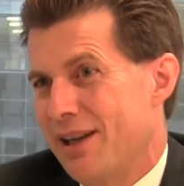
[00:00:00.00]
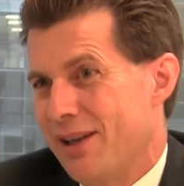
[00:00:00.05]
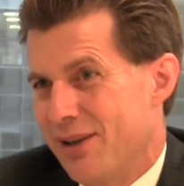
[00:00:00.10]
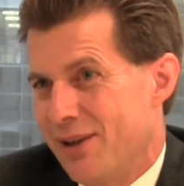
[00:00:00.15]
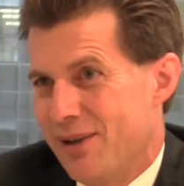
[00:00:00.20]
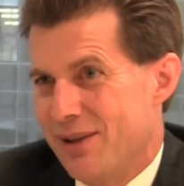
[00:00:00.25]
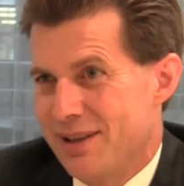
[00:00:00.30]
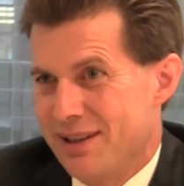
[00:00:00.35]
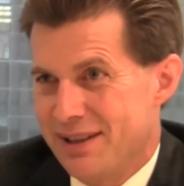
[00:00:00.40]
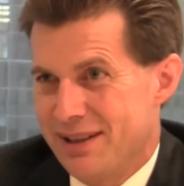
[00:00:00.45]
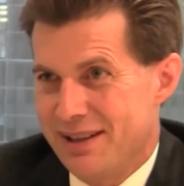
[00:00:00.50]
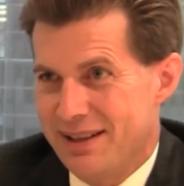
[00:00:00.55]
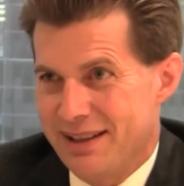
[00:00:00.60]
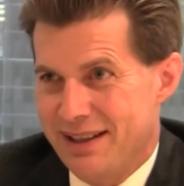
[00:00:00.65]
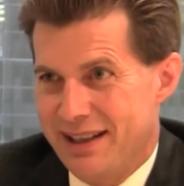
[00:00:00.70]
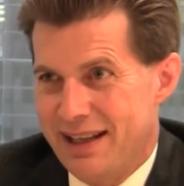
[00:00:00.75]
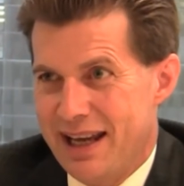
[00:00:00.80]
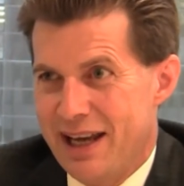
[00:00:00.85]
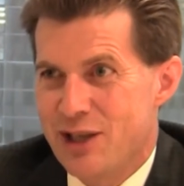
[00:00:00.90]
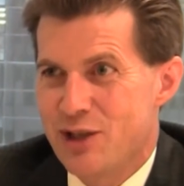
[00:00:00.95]
You know, the,
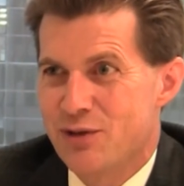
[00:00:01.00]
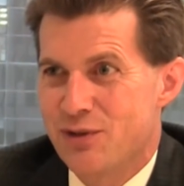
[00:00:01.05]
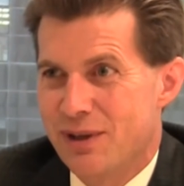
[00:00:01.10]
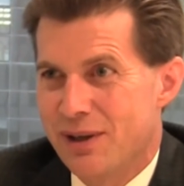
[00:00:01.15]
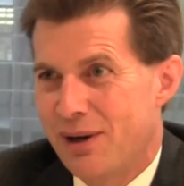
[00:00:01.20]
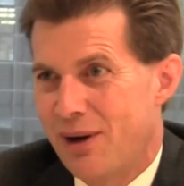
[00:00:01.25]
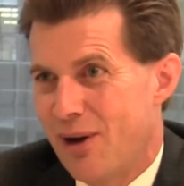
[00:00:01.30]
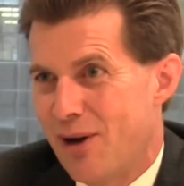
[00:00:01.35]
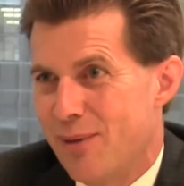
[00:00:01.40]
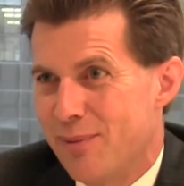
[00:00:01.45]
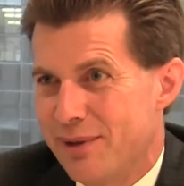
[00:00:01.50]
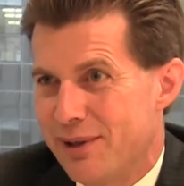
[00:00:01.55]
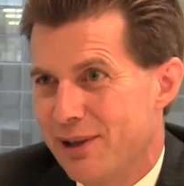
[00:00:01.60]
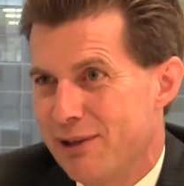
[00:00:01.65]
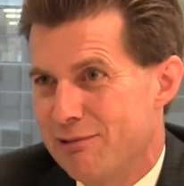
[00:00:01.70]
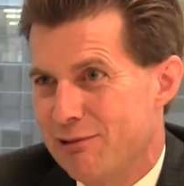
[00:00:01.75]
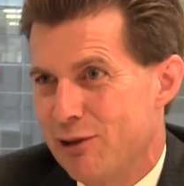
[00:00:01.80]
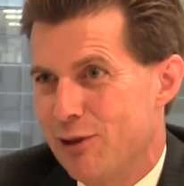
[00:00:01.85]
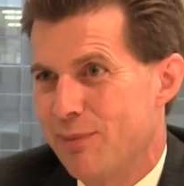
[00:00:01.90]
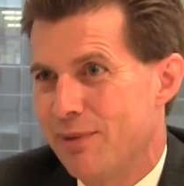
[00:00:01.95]
the hedge fund
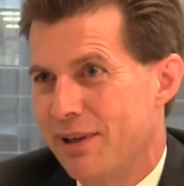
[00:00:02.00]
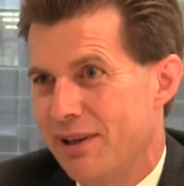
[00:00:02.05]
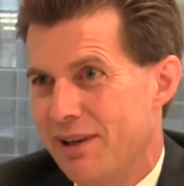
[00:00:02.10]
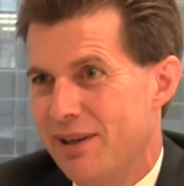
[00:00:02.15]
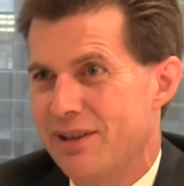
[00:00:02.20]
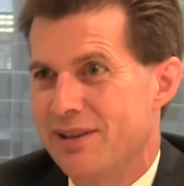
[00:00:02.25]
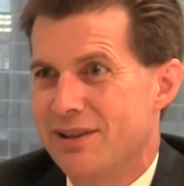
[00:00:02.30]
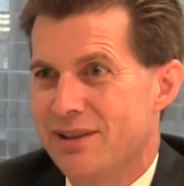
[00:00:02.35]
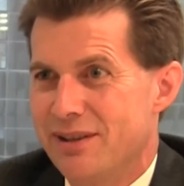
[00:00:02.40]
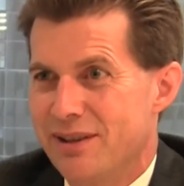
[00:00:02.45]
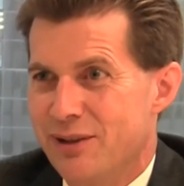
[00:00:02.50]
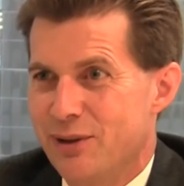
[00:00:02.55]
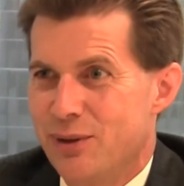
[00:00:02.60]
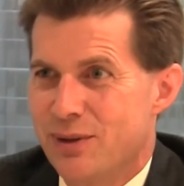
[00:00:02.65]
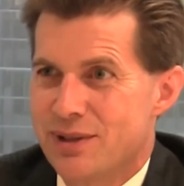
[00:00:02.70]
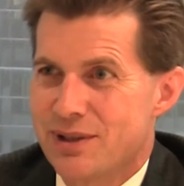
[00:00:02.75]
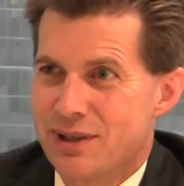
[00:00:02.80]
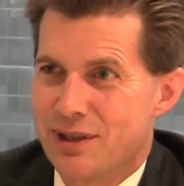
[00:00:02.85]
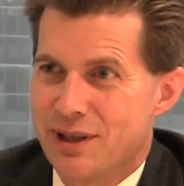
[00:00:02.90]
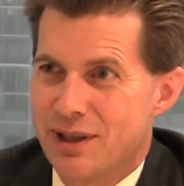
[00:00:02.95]
lobbying group in London, the
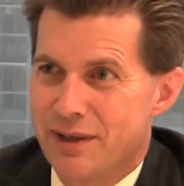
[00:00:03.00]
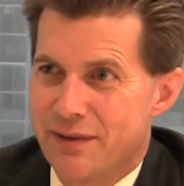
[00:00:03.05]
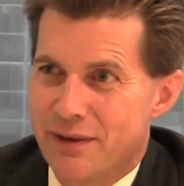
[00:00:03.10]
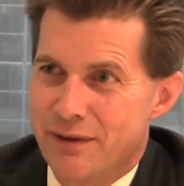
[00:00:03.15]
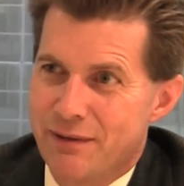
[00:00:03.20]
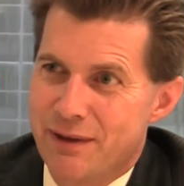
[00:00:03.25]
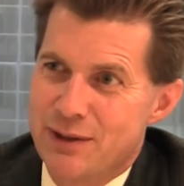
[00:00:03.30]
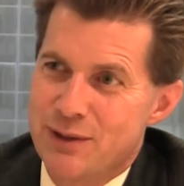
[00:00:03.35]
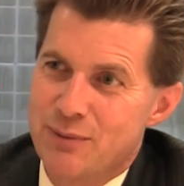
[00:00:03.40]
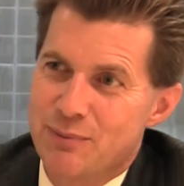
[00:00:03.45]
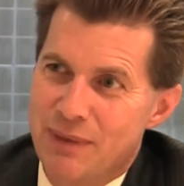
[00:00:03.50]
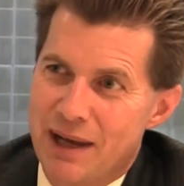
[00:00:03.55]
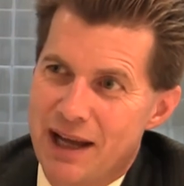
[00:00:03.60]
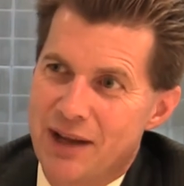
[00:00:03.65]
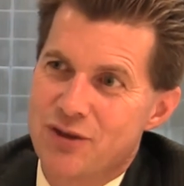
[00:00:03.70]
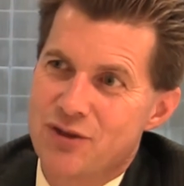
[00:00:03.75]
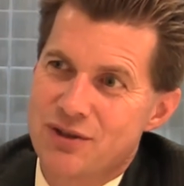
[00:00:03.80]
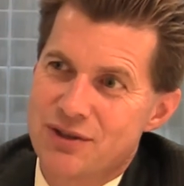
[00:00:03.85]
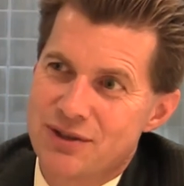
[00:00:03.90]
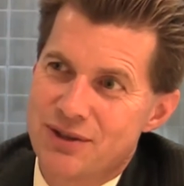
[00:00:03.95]
Alternative Investment
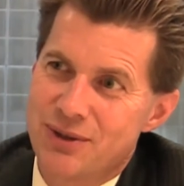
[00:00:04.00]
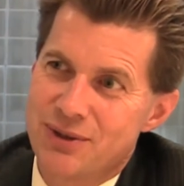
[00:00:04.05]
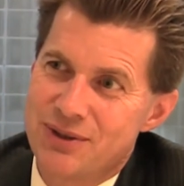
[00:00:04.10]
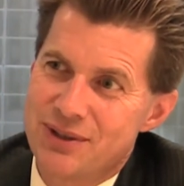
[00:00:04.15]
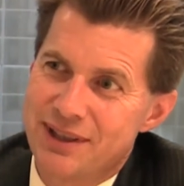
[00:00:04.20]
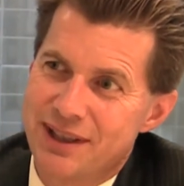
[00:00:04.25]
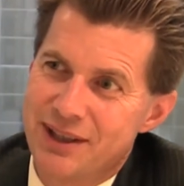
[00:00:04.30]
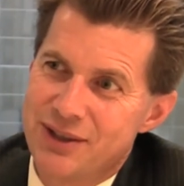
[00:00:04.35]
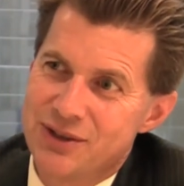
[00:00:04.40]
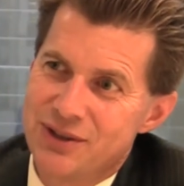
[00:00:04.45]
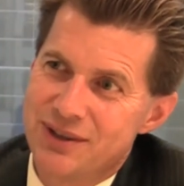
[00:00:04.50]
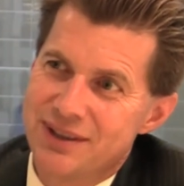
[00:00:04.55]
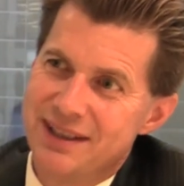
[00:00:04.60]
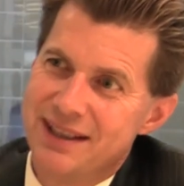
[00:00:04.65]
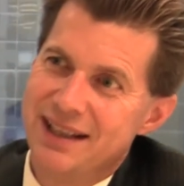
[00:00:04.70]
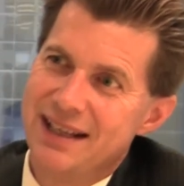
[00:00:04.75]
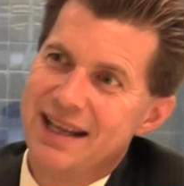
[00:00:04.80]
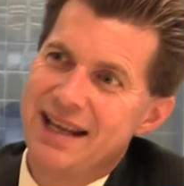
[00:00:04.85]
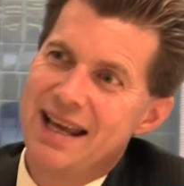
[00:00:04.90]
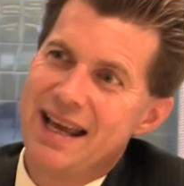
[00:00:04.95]
Managers Association,
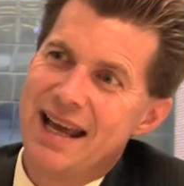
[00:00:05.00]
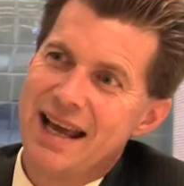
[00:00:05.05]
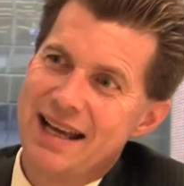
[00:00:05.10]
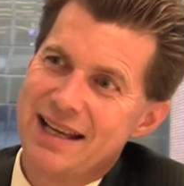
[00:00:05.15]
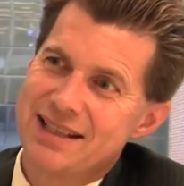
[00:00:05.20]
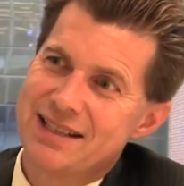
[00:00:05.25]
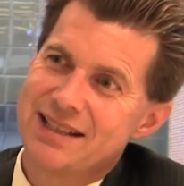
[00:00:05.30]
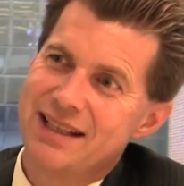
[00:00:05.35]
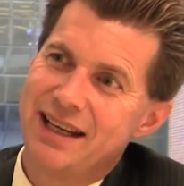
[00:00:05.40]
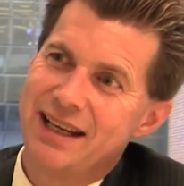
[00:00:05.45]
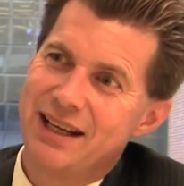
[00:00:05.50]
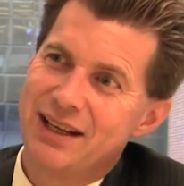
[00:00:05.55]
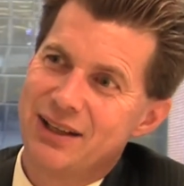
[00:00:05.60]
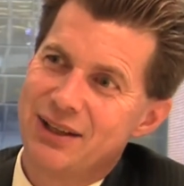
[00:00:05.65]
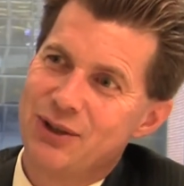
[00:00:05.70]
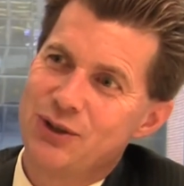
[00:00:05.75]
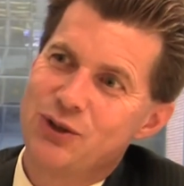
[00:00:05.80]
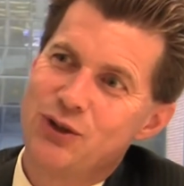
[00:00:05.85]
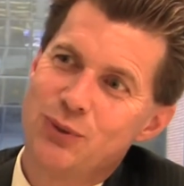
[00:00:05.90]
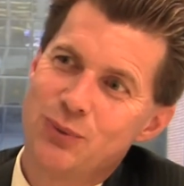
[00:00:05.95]
has taken
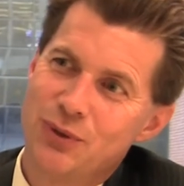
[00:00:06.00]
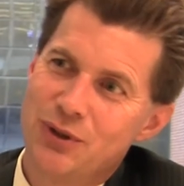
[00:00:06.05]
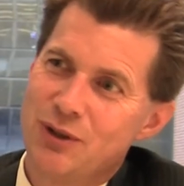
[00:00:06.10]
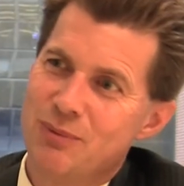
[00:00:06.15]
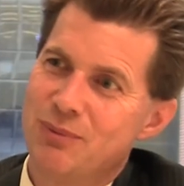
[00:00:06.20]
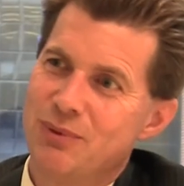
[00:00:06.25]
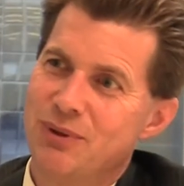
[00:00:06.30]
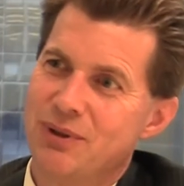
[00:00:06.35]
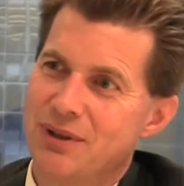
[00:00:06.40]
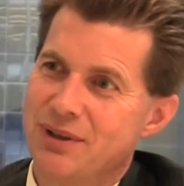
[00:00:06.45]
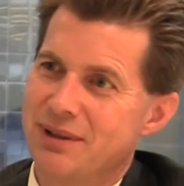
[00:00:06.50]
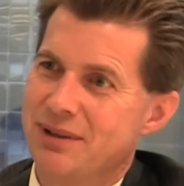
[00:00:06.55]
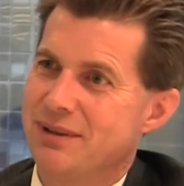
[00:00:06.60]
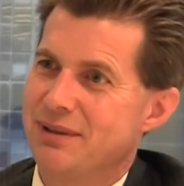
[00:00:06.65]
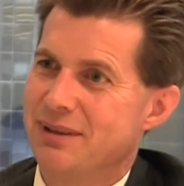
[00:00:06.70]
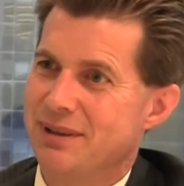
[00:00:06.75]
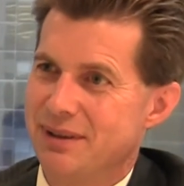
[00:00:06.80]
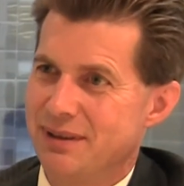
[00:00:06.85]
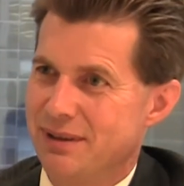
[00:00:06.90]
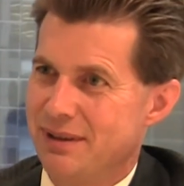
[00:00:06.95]
issue with the book,
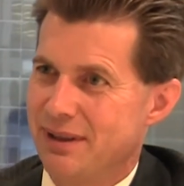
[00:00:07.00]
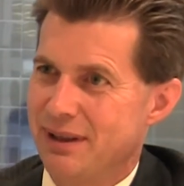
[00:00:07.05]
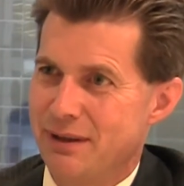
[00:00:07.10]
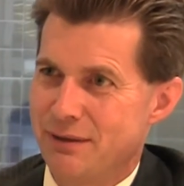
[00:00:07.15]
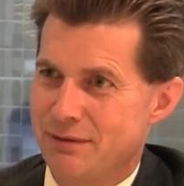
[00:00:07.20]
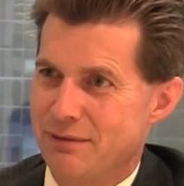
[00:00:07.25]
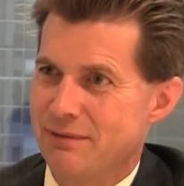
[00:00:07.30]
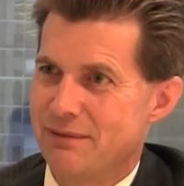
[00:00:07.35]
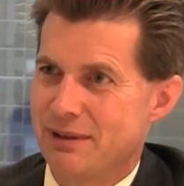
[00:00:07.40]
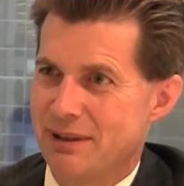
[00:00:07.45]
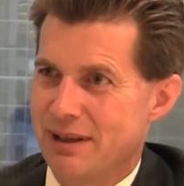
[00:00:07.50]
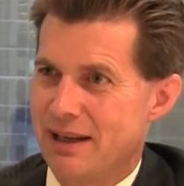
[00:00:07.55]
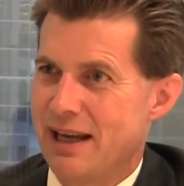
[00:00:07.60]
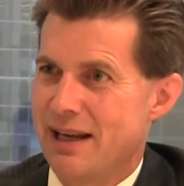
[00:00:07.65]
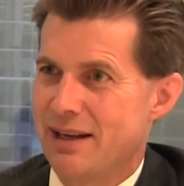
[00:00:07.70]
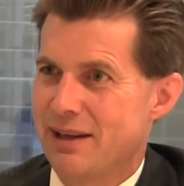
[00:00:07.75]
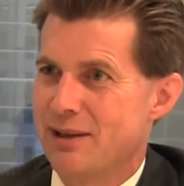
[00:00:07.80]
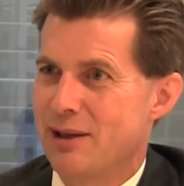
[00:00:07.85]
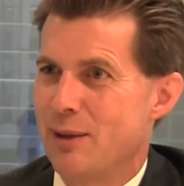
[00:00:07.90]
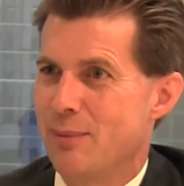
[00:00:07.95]
and, and they've uh,
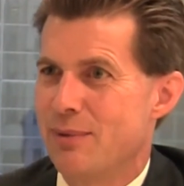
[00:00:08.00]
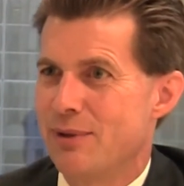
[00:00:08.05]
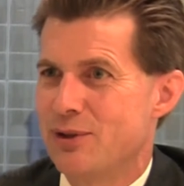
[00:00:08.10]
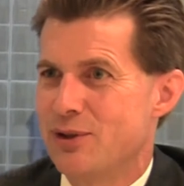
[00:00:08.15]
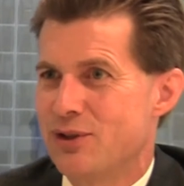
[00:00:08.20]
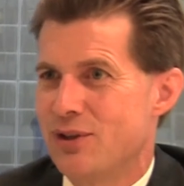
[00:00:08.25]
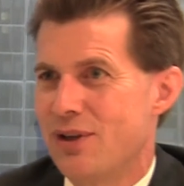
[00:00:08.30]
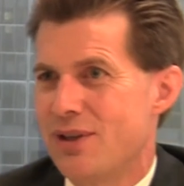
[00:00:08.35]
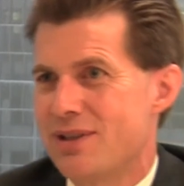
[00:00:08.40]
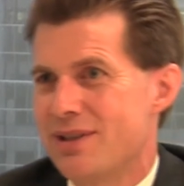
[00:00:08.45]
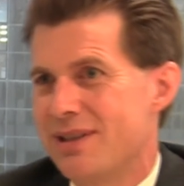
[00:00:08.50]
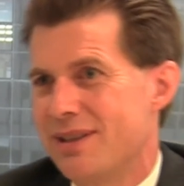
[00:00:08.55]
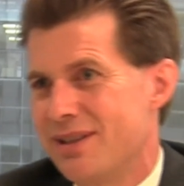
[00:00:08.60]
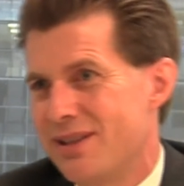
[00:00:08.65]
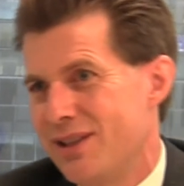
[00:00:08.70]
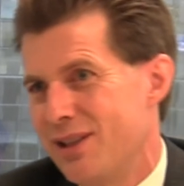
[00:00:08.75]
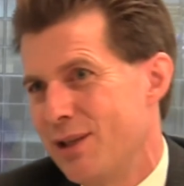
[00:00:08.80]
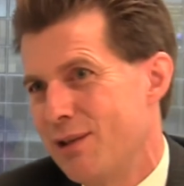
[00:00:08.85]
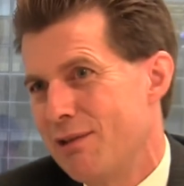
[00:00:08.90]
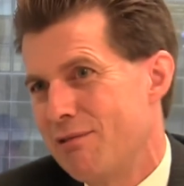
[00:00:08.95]
had a couple of shots
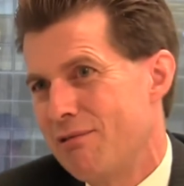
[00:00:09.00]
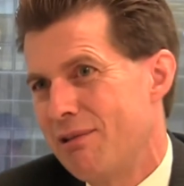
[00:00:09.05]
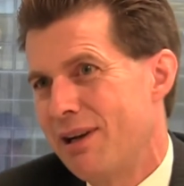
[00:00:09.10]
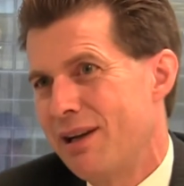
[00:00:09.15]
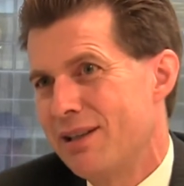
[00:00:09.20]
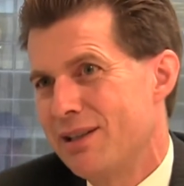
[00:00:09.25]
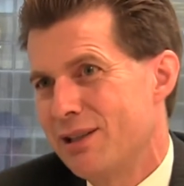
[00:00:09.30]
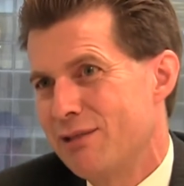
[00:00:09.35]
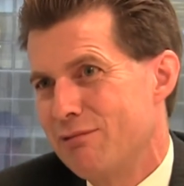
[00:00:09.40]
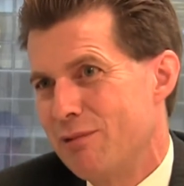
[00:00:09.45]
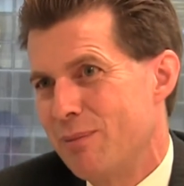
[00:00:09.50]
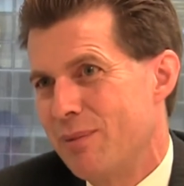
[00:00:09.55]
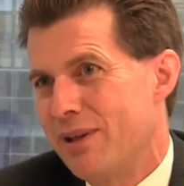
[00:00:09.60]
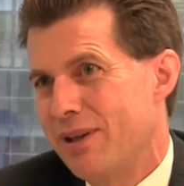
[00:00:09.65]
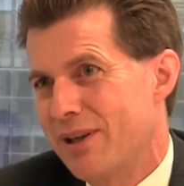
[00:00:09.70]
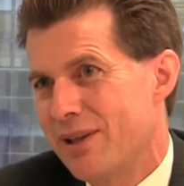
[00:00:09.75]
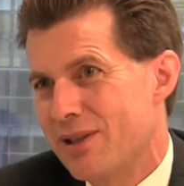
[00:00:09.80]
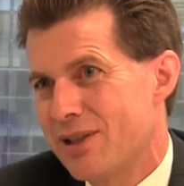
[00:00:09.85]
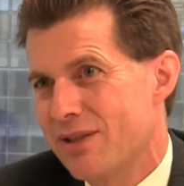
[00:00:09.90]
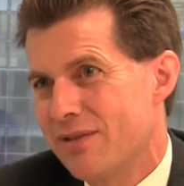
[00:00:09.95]
this year at writing
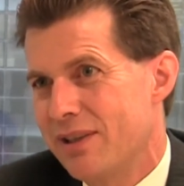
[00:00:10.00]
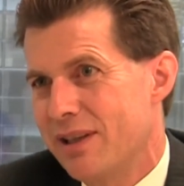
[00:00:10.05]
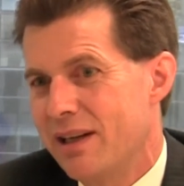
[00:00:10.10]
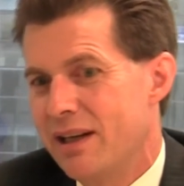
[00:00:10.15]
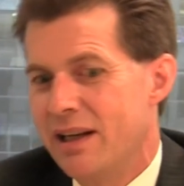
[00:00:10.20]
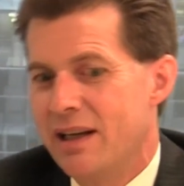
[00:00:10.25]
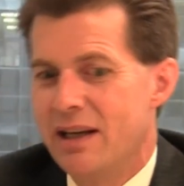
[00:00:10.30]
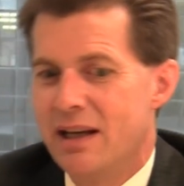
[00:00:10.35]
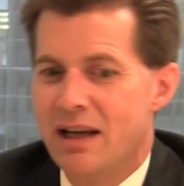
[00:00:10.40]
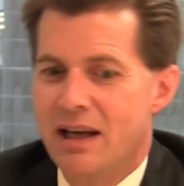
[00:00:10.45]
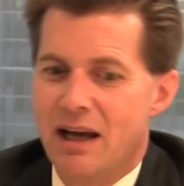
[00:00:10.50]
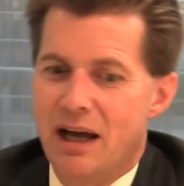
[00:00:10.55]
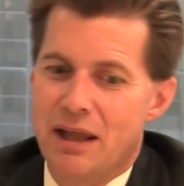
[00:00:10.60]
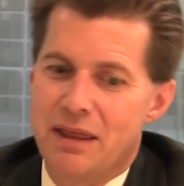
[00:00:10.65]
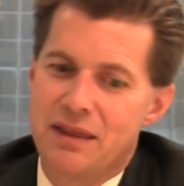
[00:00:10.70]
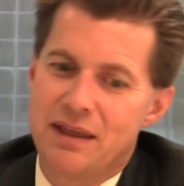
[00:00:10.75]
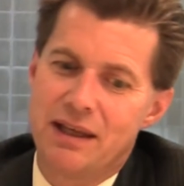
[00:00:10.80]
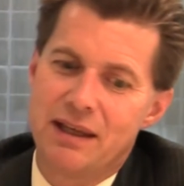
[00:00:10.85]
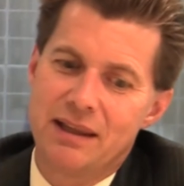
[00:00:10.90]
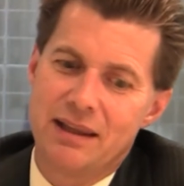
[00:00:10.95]
rebuttals of it. I
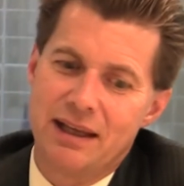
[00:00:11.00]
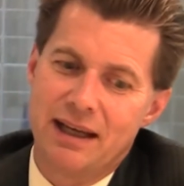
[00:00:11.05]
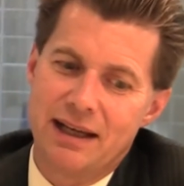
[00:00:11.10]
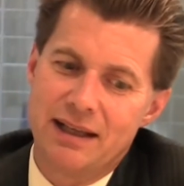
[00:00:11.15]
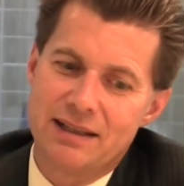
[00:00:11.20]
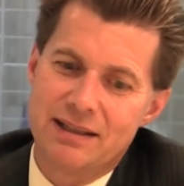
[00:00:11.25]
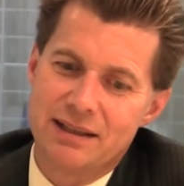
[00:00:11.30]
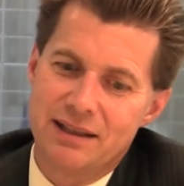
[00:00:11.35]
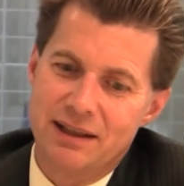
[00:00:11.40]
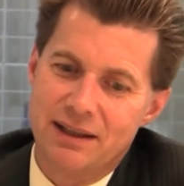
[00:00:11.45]
think that